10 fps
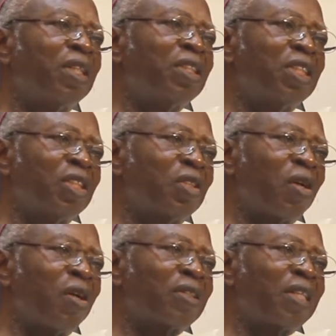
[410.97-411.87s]

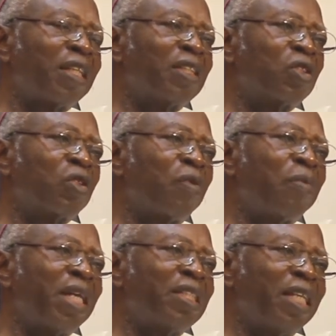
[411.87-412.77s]
Jesus as the sole
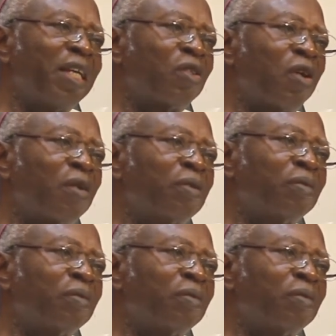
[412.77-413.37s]
mediator,